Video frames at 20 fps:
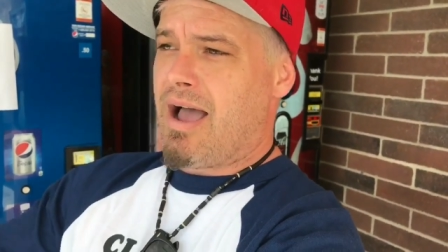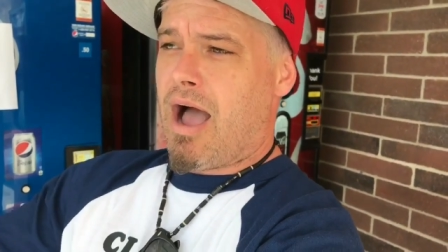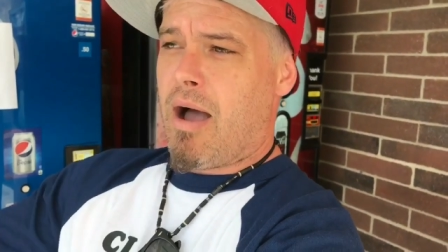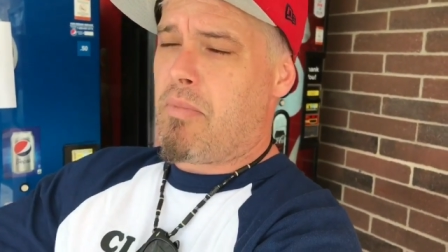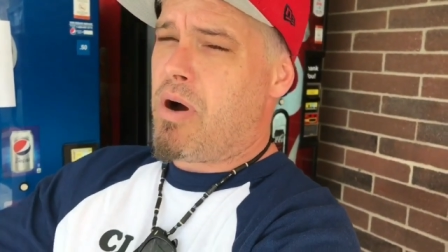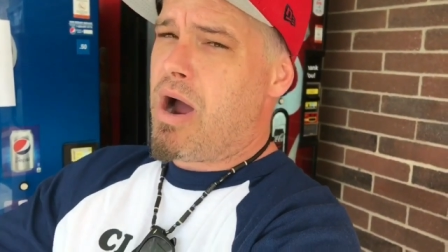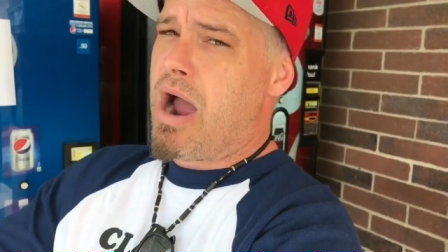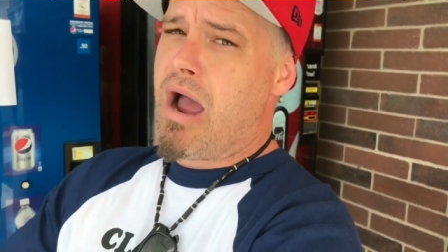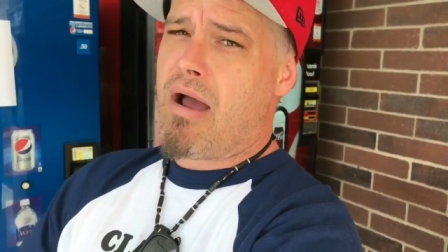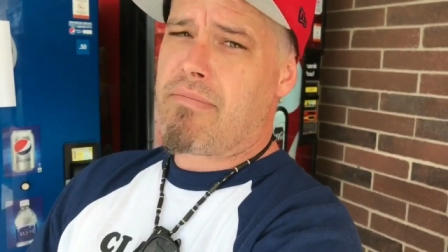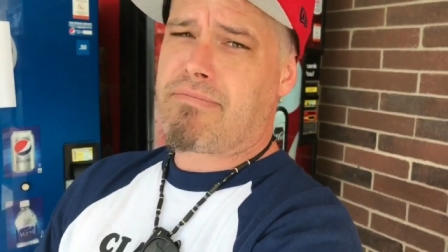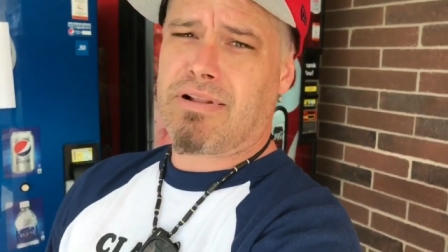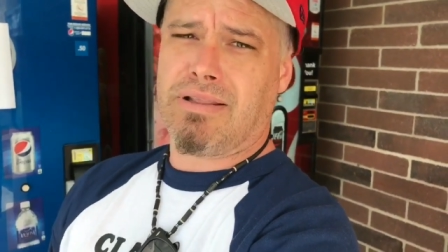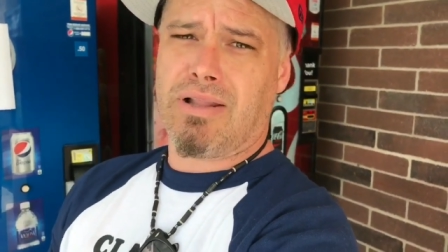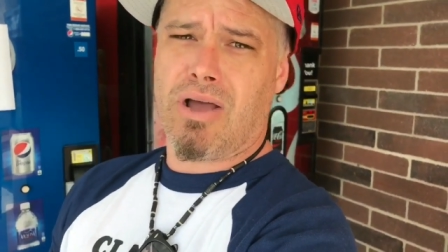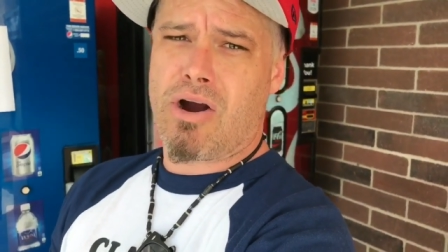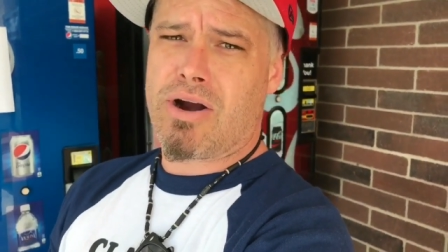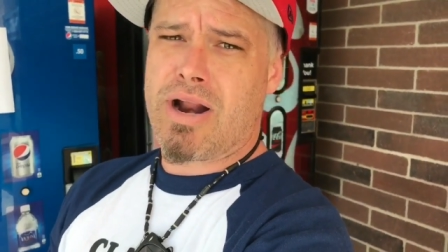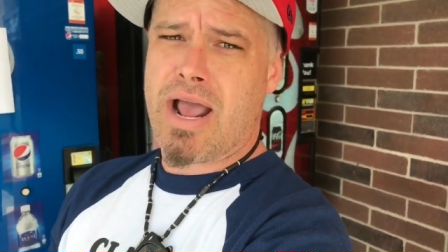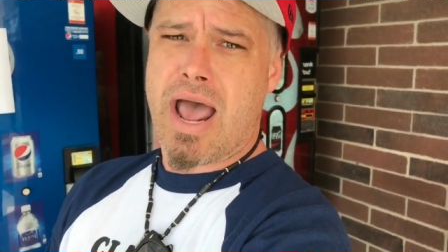I'm gonna have
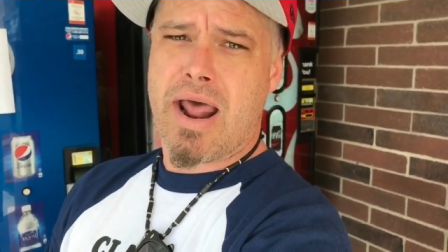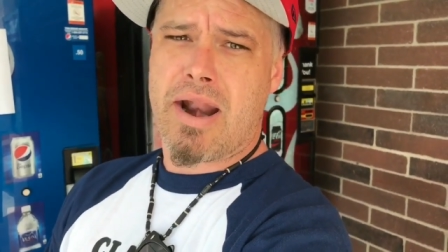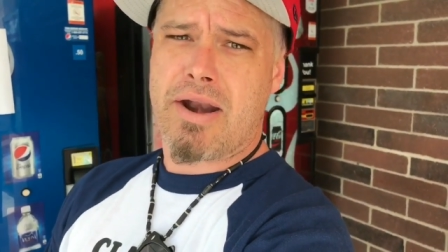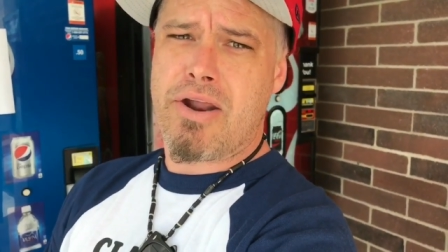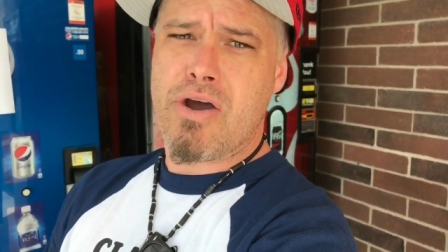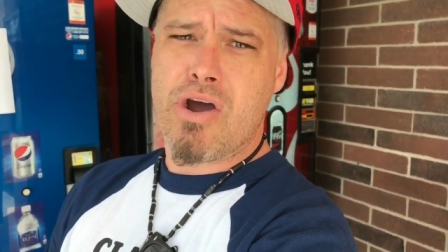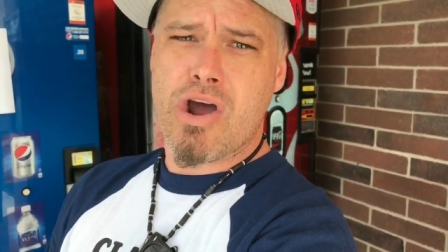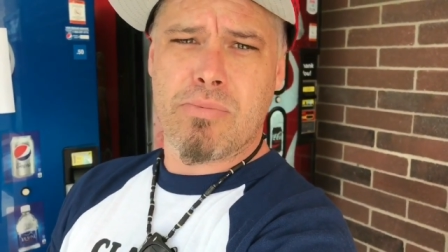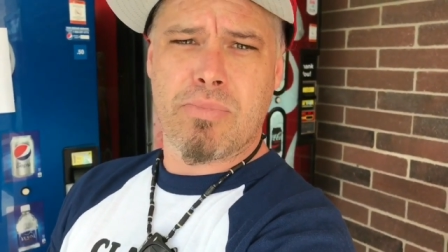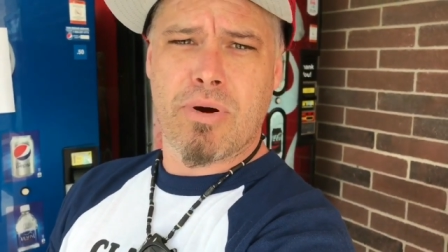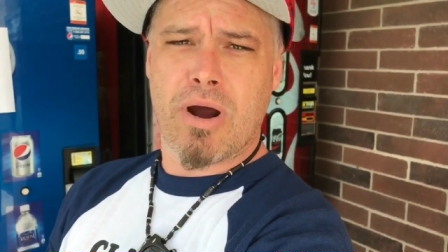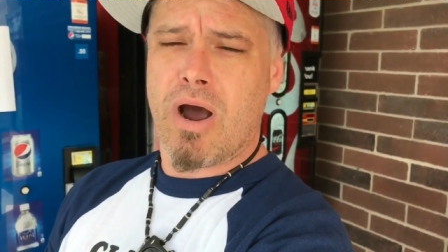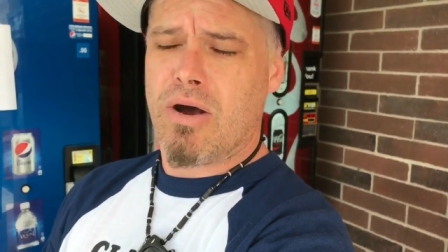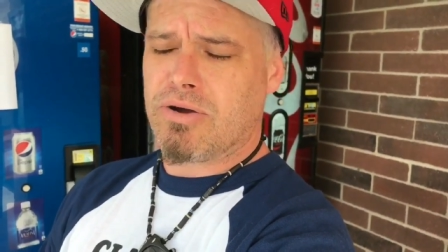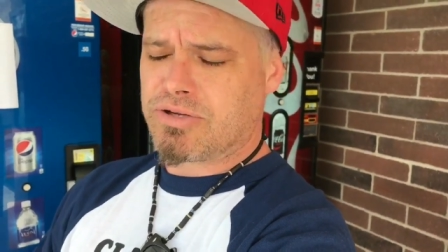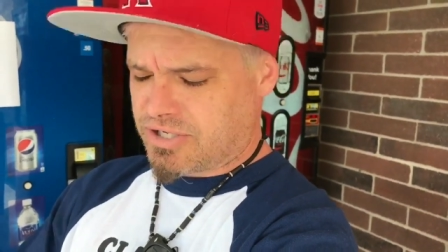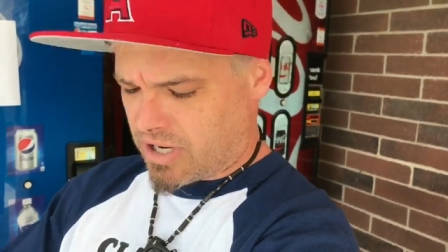to learn how to do it, bro.